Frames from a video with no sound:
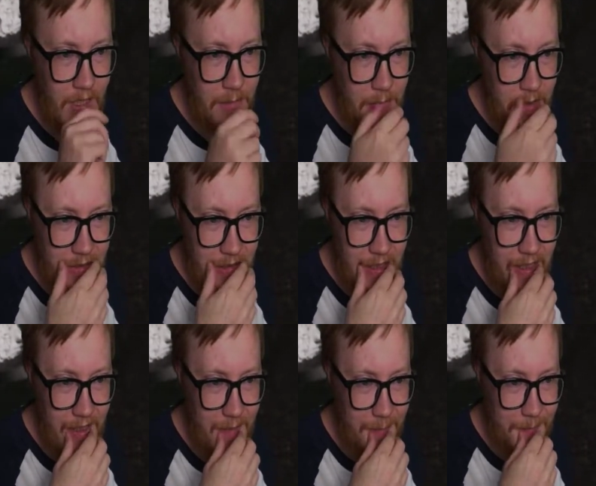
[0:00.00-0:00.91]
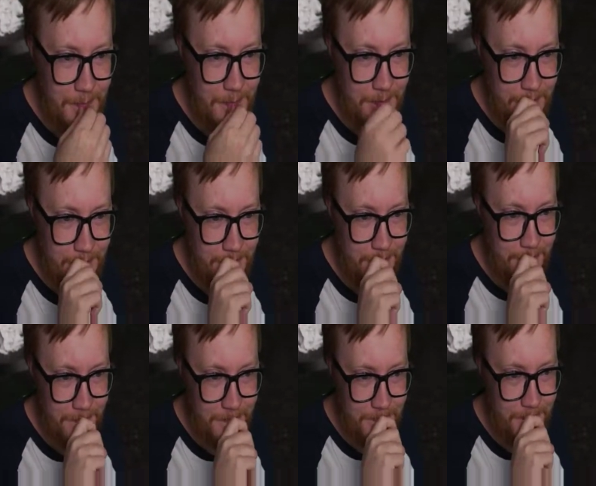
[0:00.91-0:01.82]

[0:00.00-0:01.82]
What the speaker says: but it